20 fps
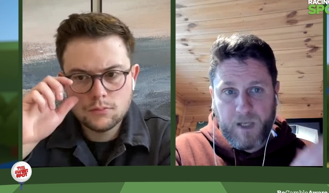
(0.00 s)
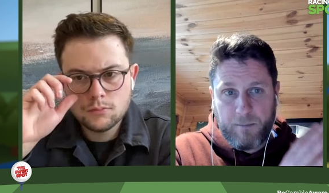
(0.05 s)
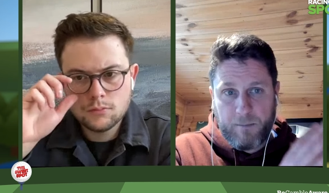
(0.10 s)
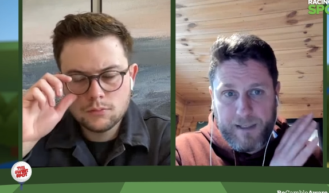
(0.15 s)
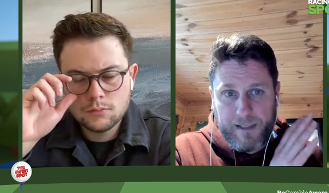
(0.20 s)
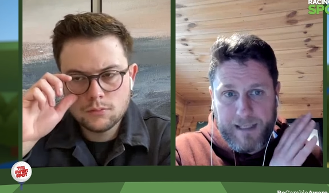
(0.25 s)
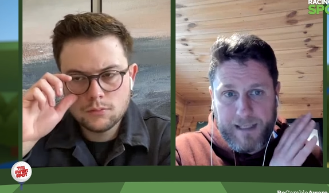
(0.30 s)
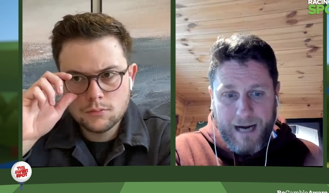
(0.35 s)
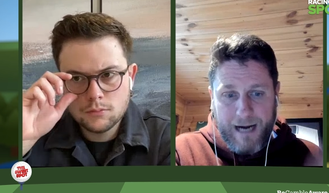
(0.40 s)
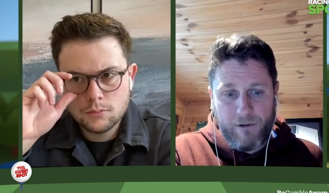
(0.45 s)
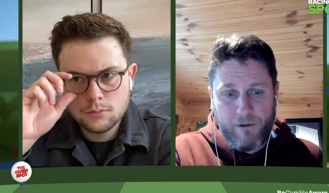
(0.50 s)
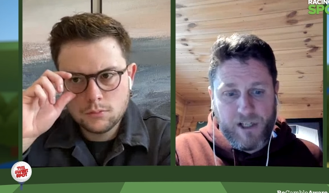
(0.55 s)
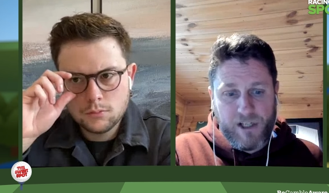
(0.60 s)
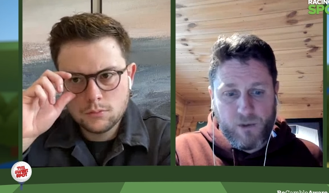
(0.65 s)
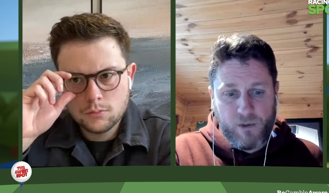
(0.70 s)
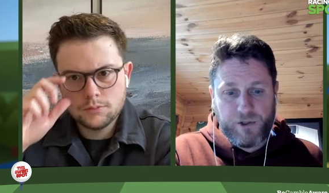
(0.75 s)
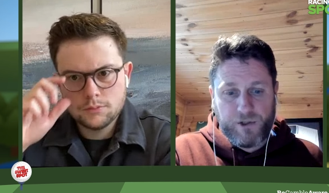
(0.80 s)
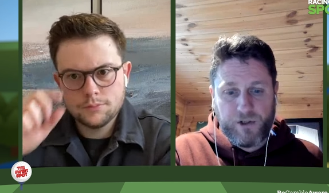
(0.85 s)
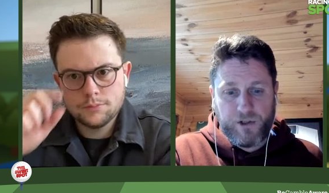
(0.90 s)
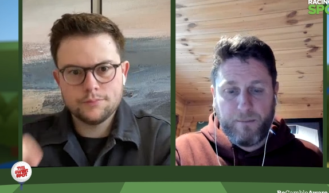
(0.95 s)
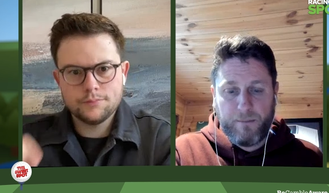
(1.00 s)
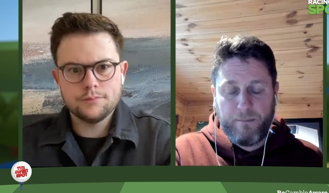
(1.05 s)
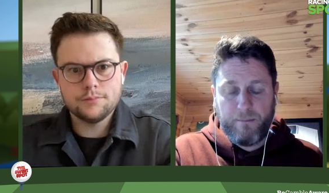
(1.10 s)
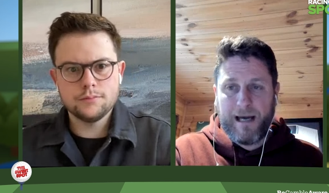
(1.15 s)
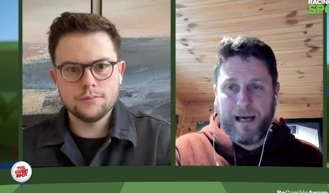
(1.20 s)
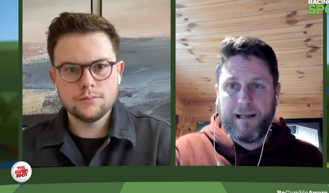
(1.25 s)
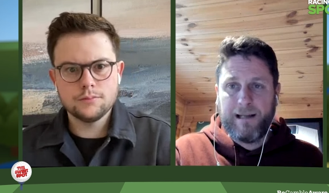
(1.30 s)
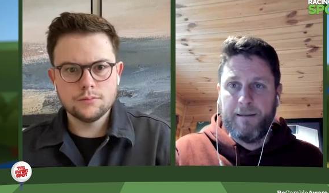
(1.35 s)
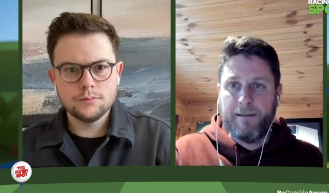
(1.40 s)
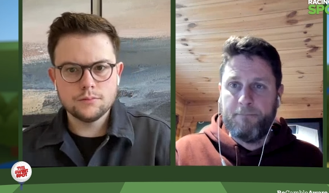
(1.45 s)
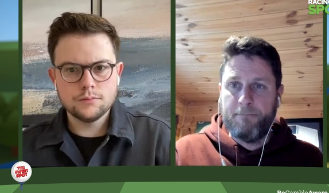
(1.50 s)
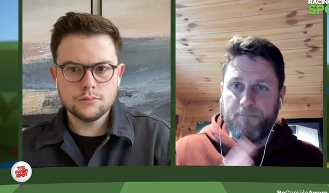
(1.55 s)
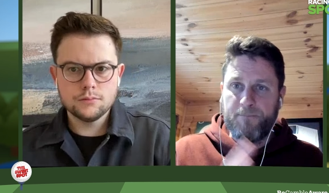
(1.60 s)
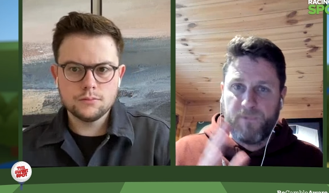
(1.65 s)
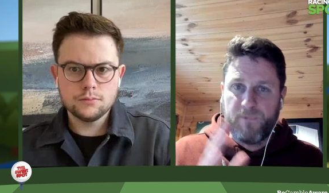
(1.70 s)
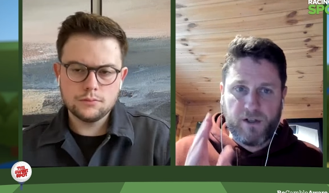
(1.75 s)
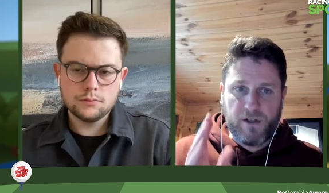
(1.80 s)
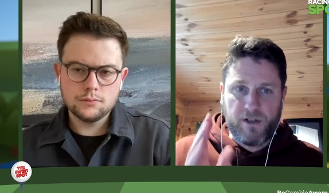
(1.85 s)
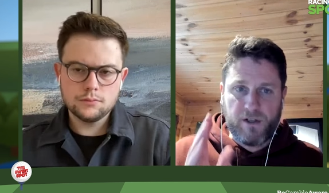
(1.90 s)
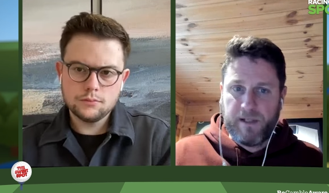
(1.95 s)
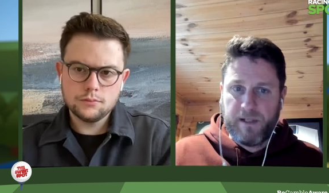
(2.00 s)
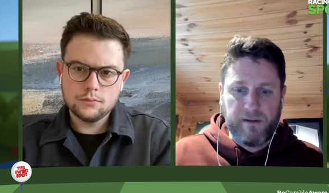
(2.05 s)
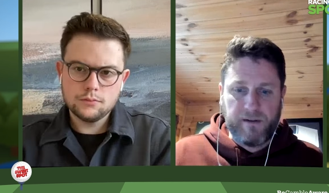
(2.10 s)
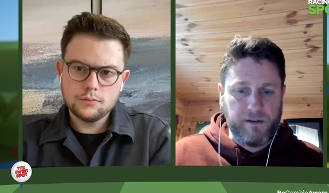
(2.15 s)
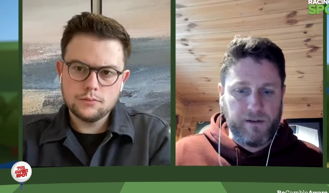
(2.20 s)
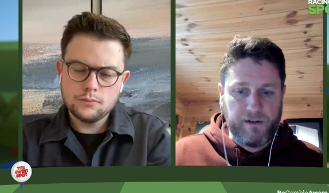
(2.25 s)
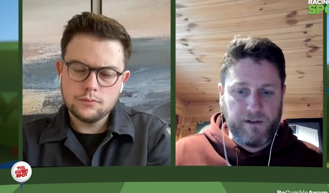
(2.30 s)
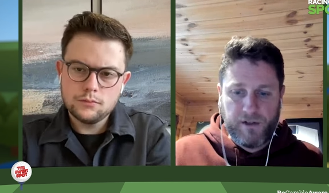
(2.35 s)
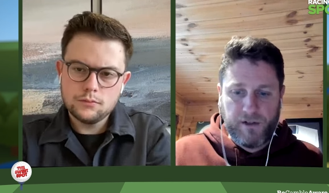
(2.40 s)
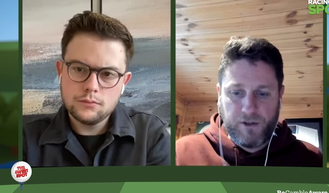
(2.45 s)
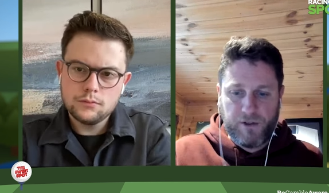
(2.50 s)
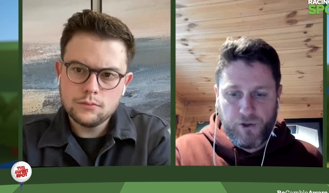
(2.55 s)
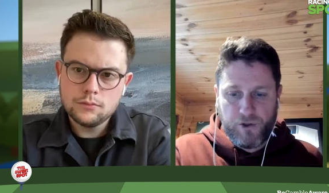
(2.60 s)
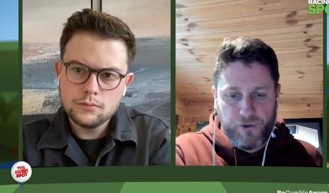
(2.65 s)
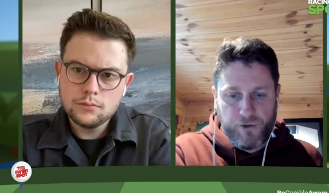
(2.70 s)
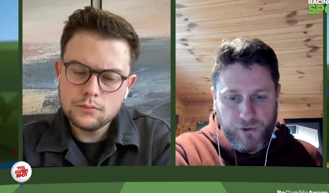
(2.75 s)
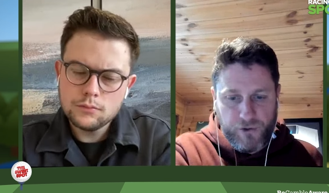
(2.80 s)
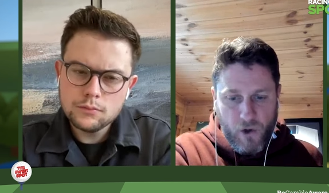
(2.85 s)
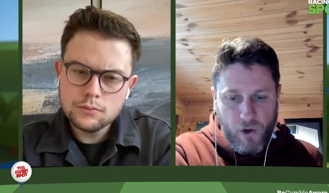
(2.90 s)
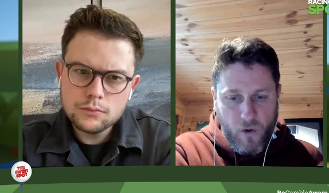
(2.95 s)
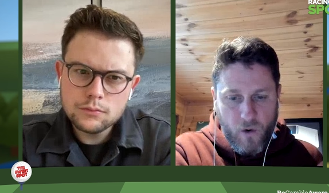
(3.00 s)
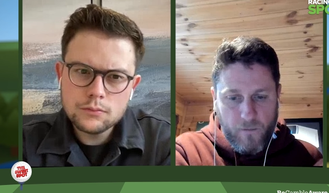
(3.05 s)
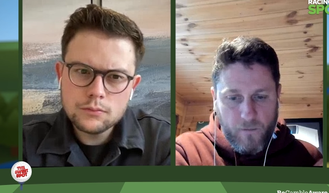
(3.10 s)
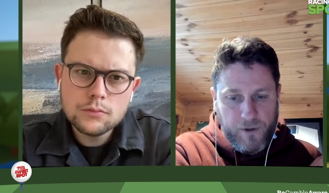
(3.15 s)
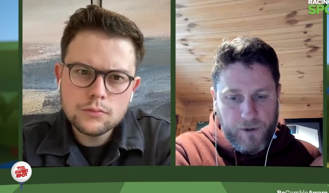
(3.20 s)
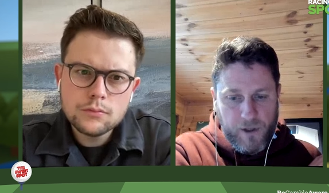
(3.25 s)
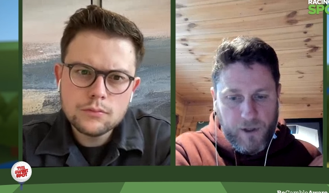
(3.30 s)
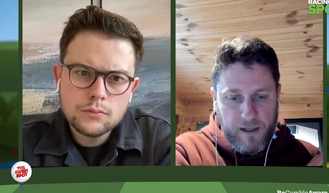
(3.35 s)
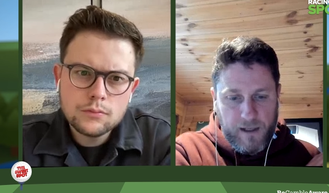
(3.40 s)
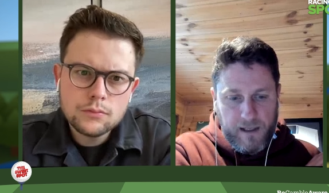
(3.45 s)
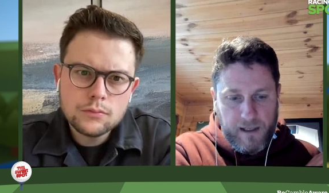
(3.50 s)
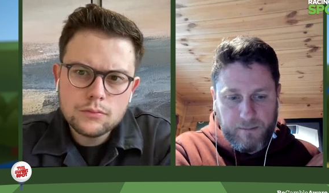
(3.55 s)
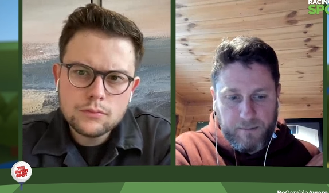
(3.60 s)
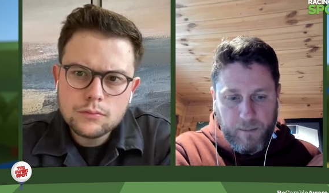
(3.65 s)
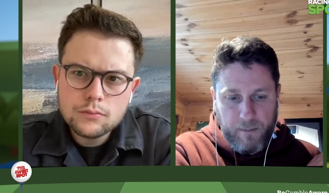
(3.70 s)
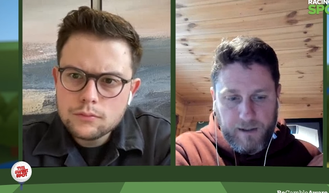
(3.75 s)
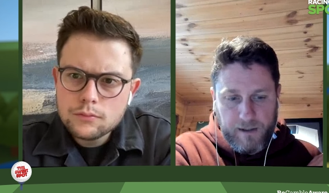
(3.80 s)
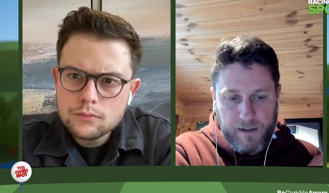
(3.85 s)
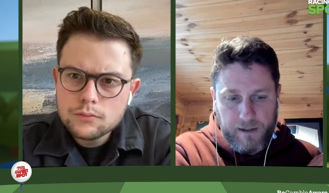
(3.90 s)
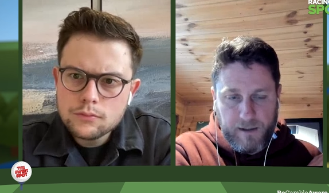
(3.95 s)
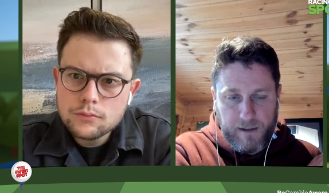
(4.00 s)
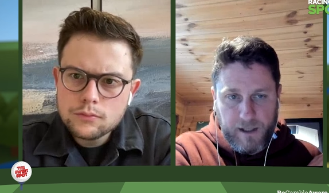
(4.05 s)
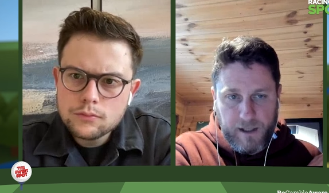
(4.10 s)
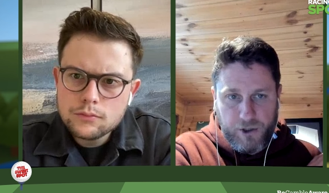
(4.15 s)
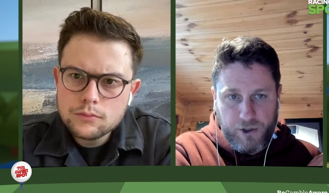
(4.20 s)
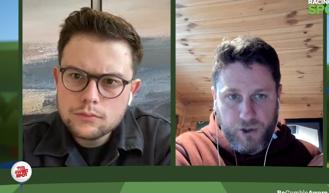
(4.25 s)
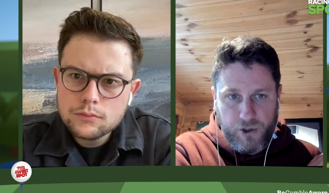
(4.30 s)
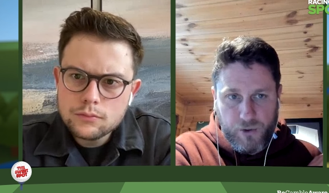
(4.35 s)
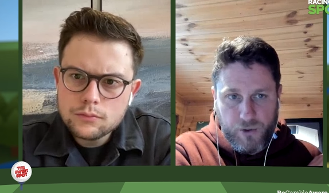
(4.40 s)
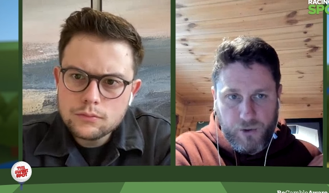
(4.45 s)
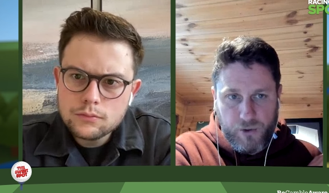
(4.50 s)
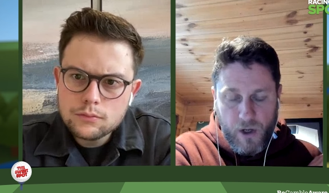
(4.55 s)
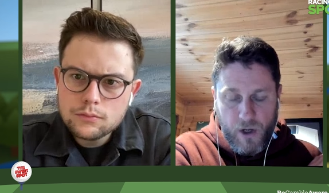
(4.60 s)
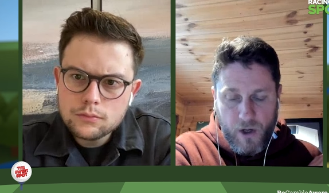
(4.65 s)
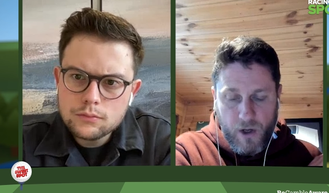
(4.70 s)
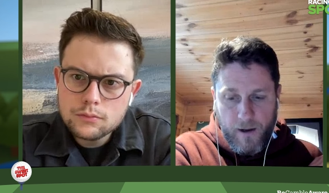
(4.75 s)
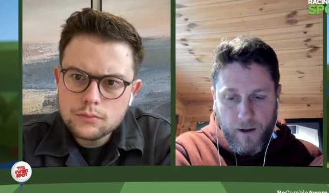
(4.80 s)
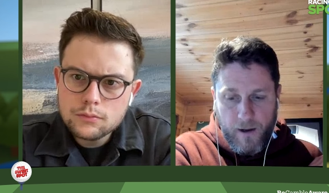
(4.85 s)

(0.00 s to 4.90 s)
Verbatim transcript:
Speaker 1: But now he switched to the mallet this could be the decision that solves his putting issues